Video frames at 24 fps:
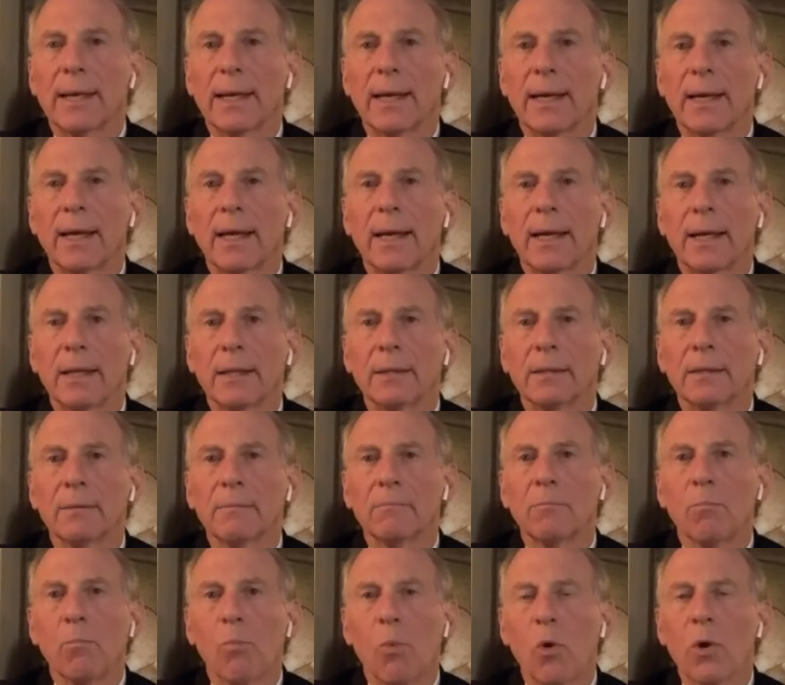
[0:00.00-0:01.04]

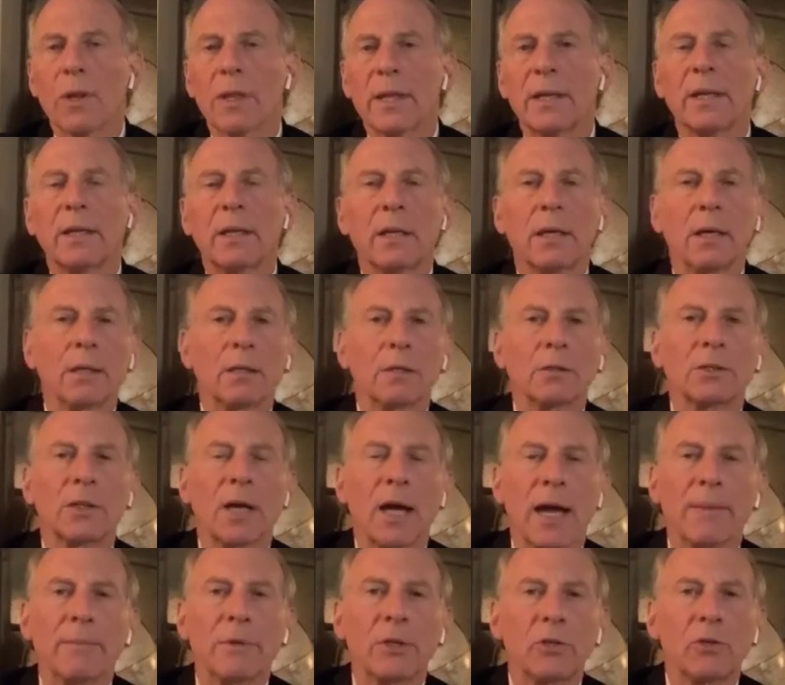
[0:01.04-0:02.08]
And more than
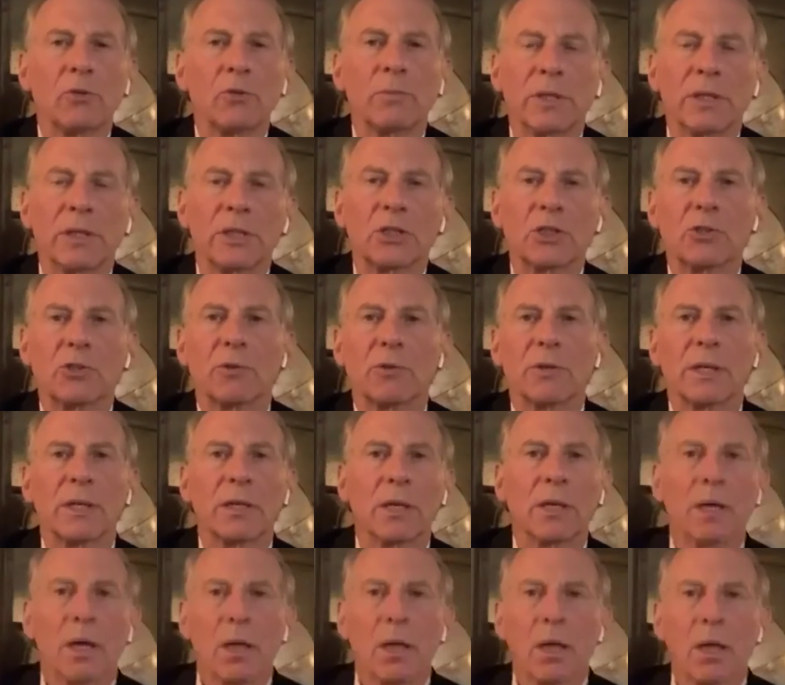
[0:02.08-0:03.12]
any other time in human
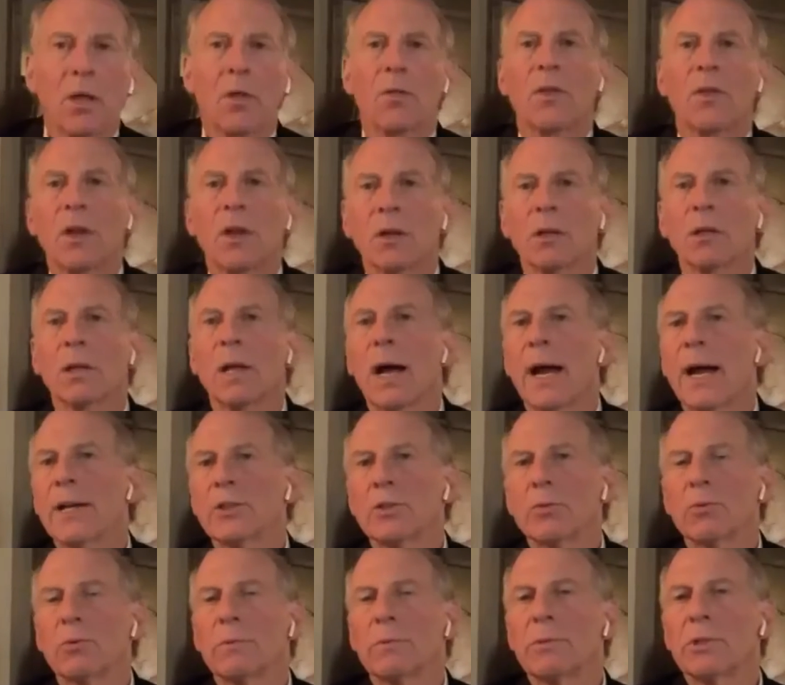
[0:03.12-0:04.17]
history, their
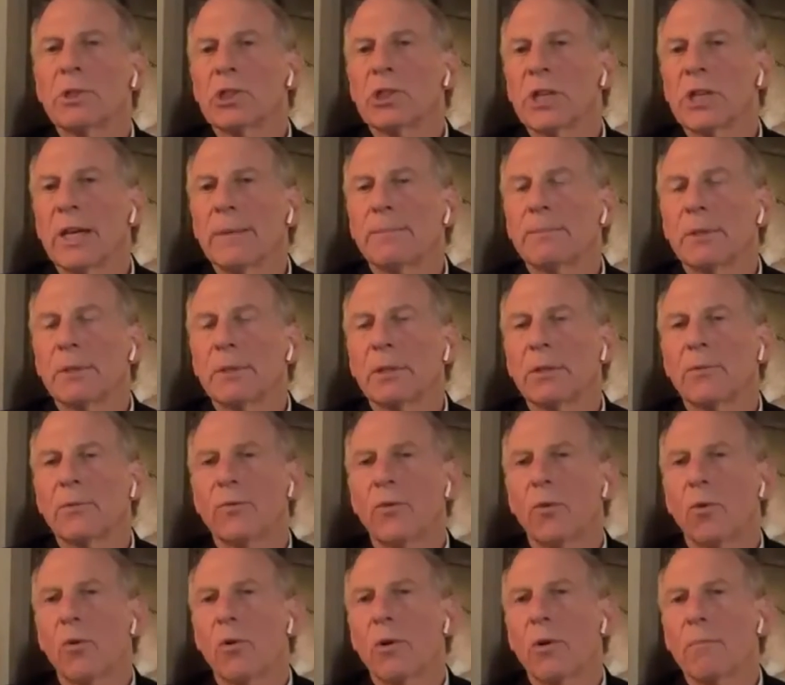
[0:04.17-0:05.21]
lives will be shaped and
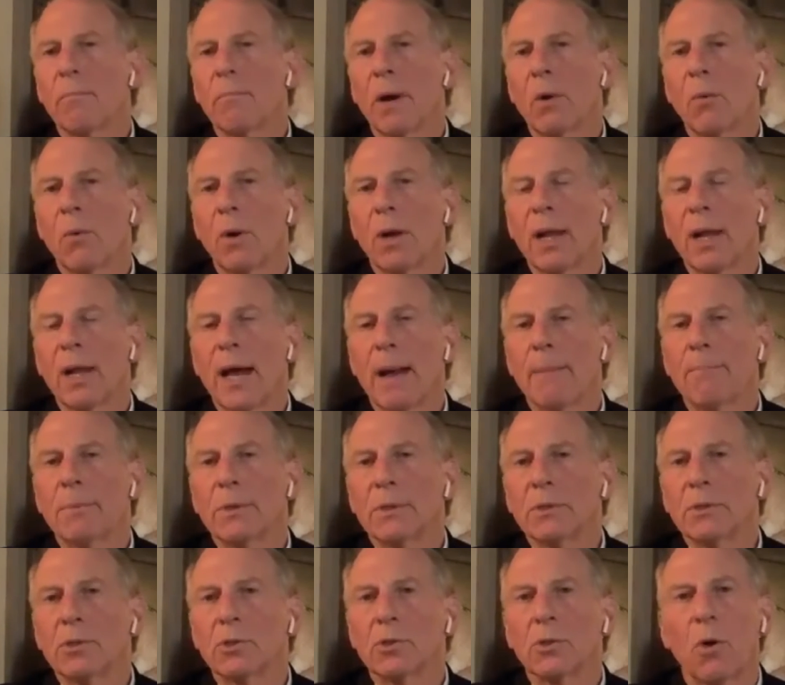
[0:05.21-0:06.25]
informed by what
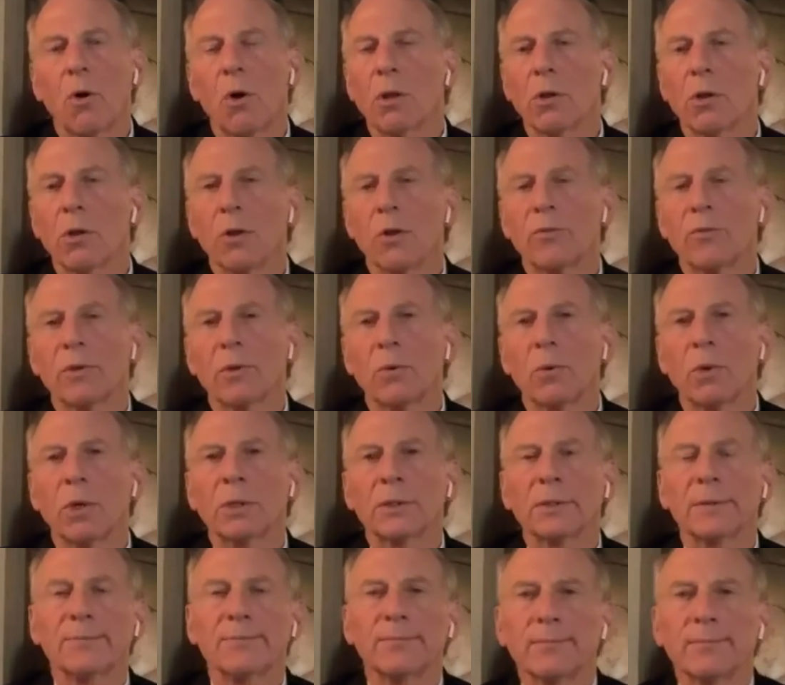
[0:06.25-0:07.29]
happens all over the world.